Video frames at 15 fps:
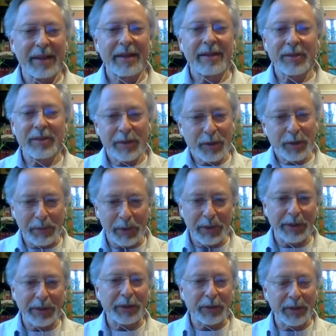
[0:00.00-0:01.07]
sort of
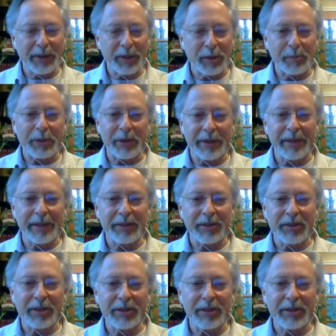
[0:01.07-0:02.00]
spiritual experience.